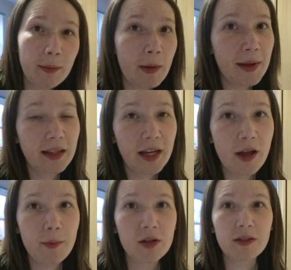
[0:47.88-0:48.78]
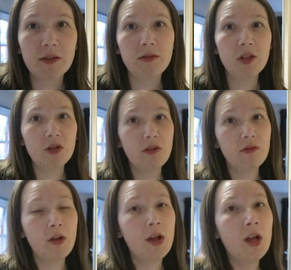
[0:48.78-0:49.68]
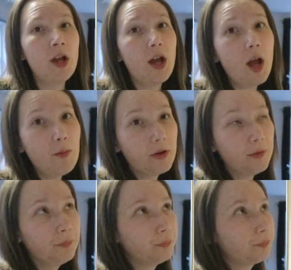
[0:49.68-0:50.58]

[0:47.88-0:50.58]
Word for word: I'm a bit later because I was finishing off a brew.